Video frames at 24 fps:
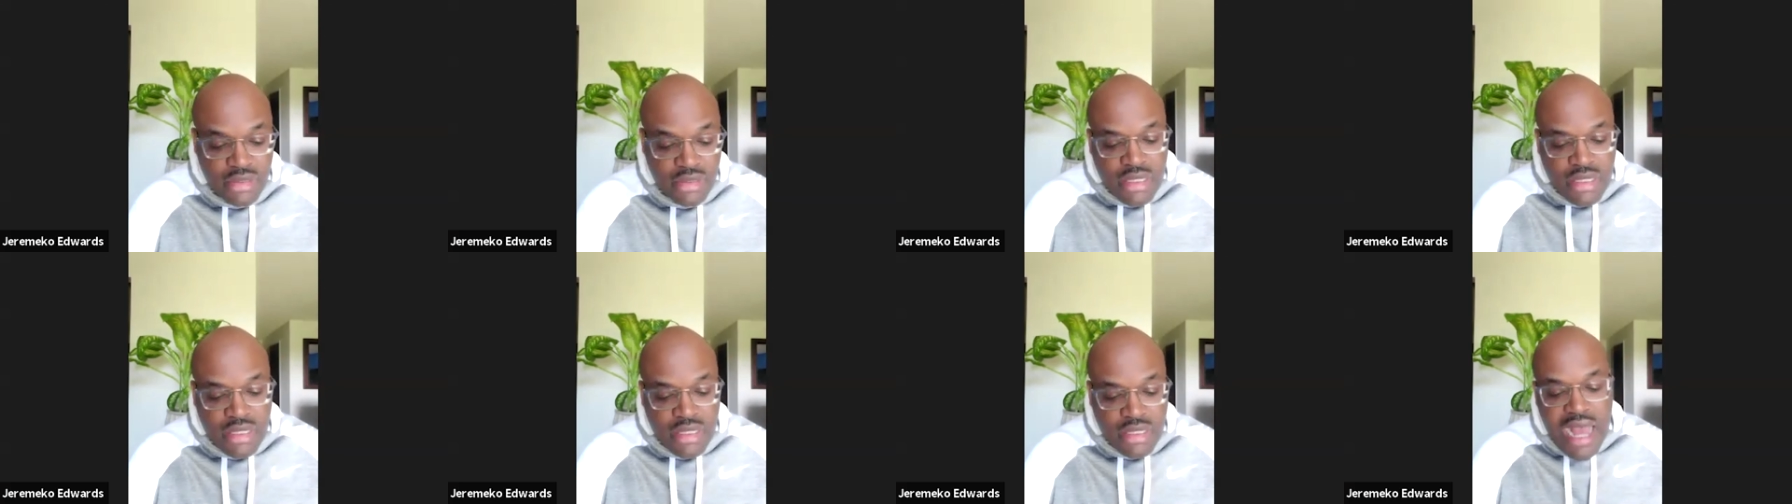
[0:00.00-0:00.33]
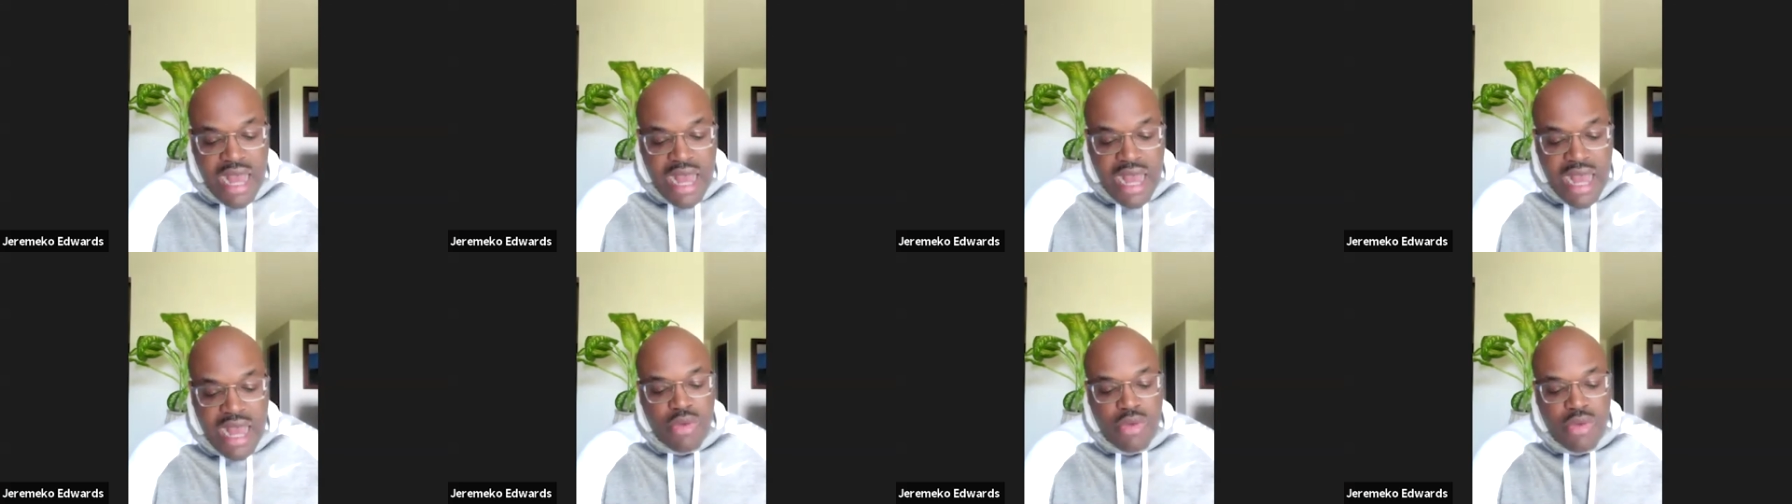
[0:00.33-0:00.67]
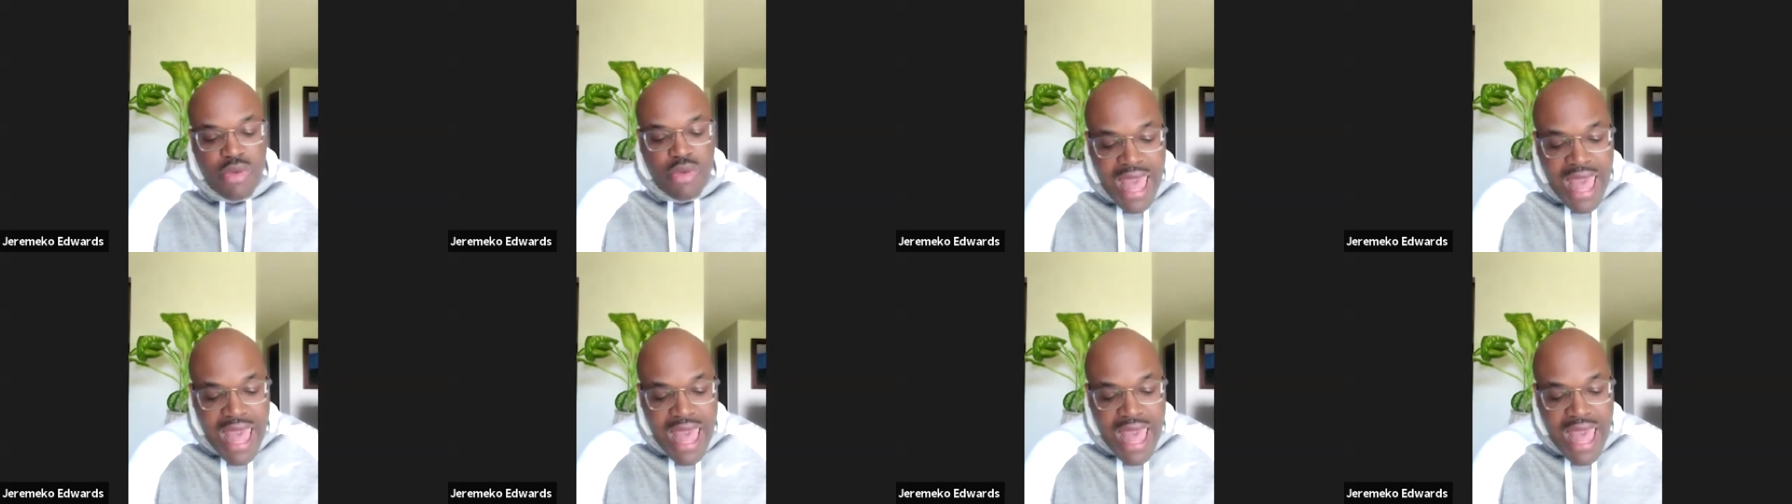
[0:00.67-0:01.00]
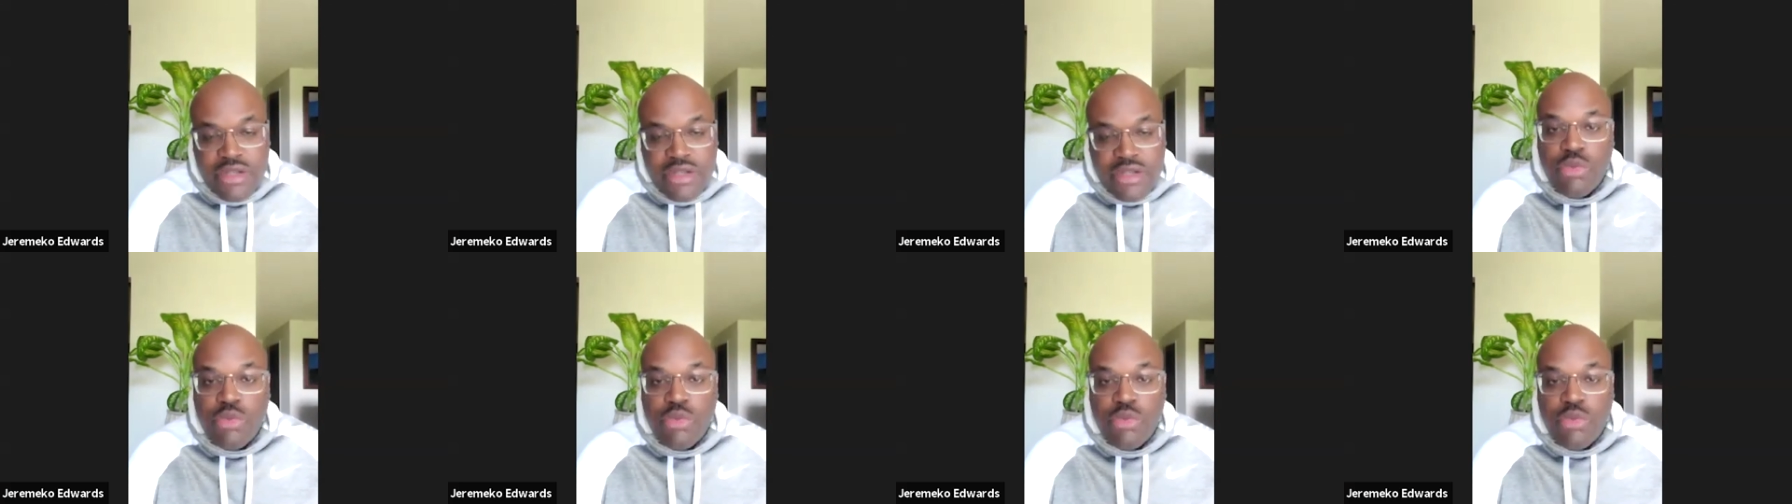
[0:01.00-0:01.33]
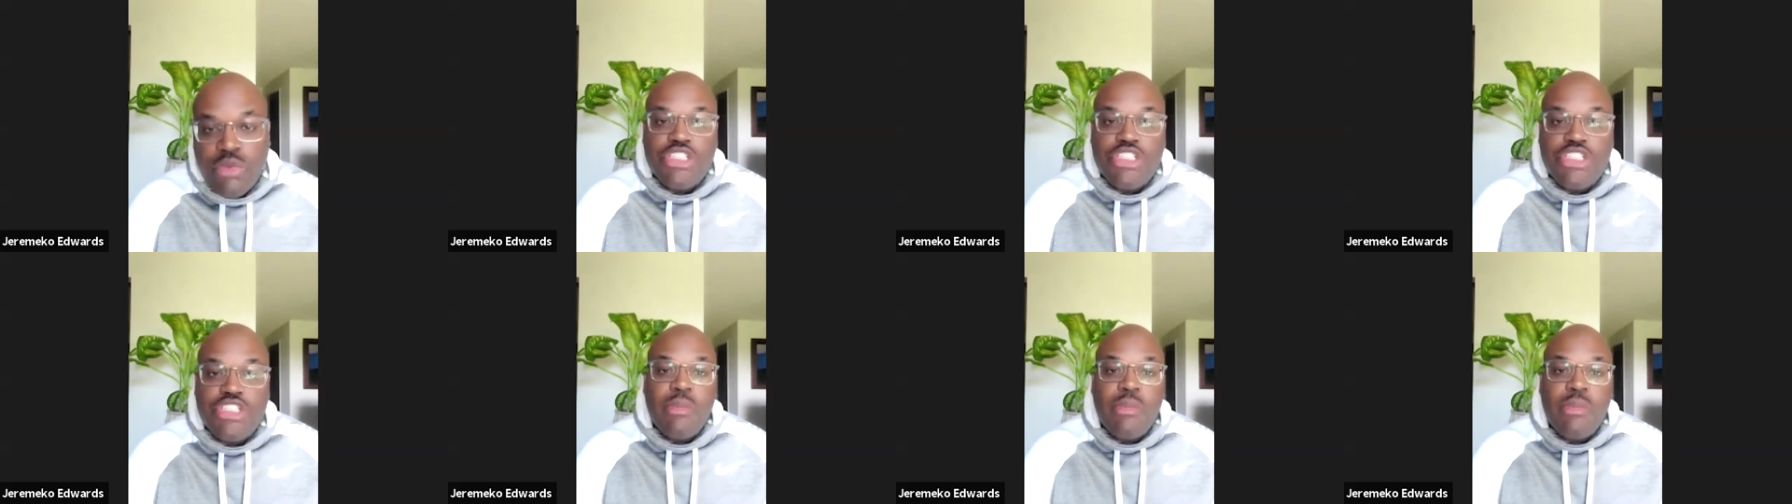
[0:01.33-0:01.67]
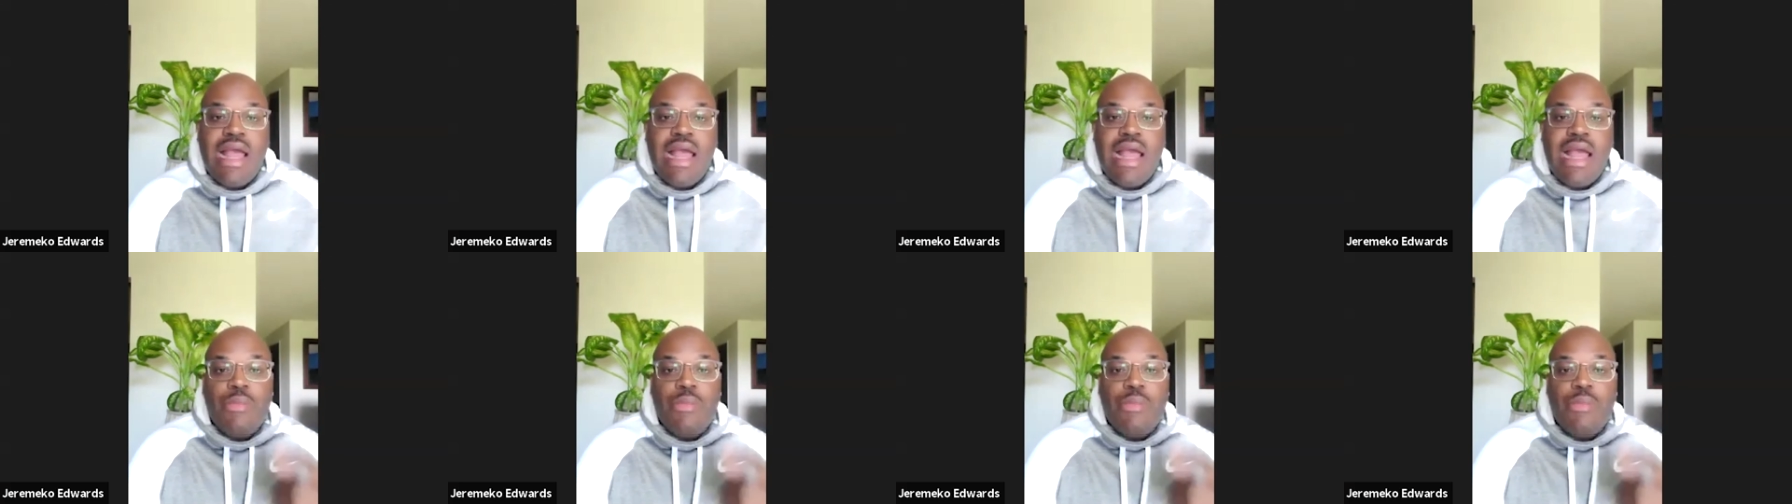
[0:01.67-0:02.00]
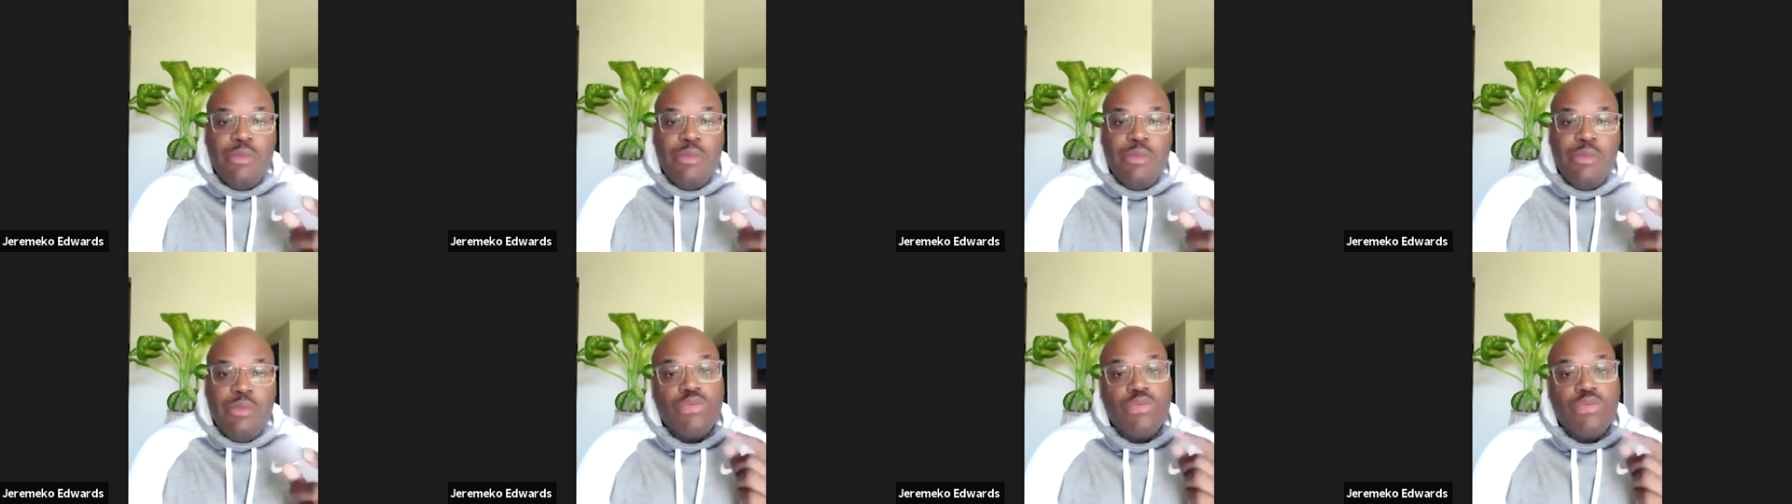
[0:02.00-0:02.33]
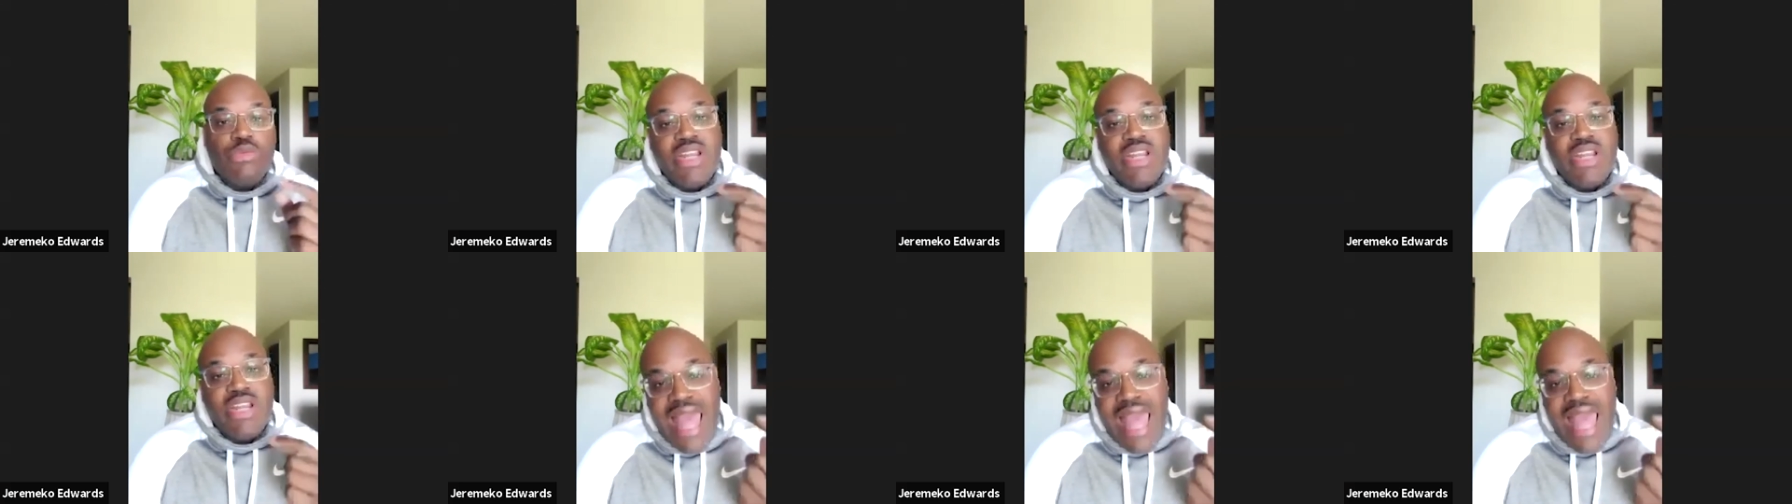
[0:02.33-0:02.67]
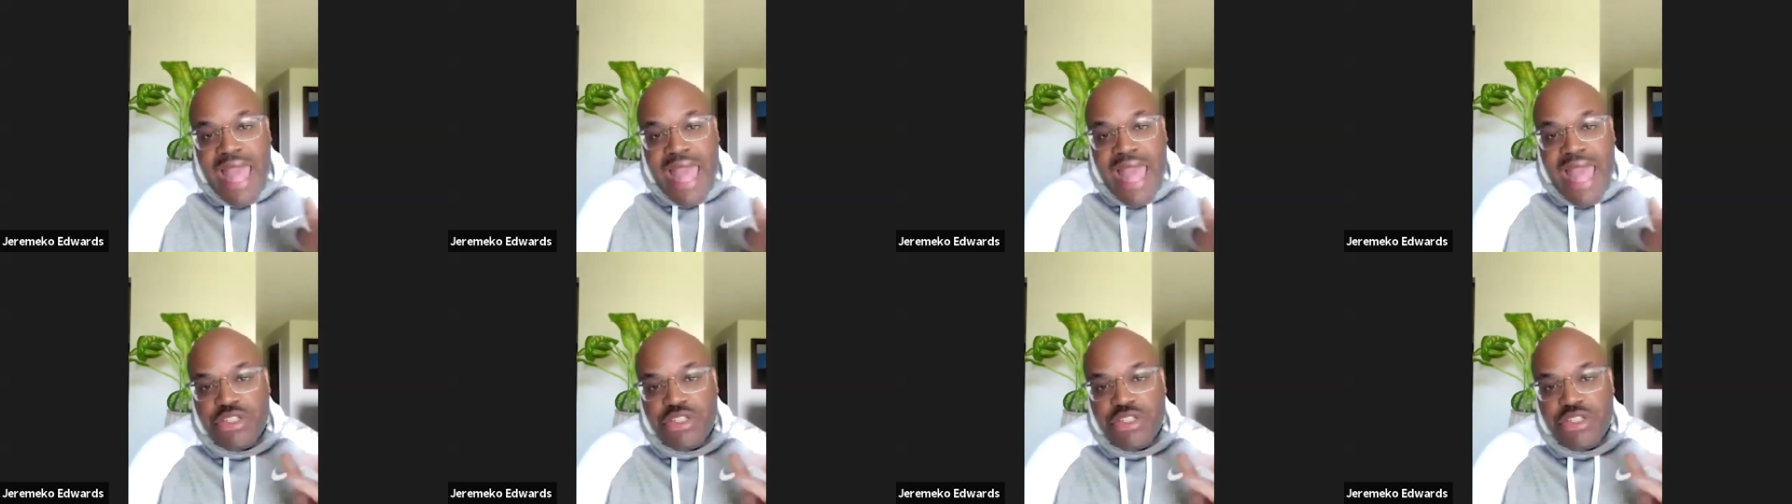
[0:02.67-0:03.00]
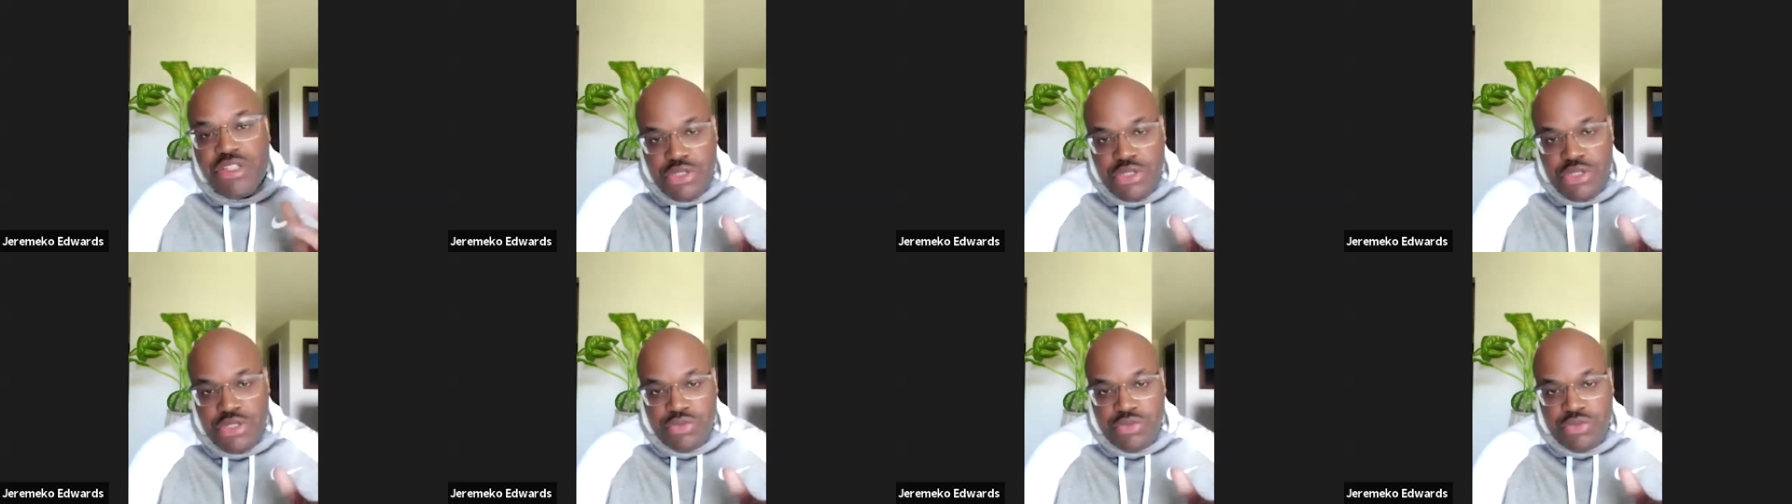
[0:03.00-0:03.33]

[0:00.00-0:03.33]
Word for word: How you act will determine how people react to you.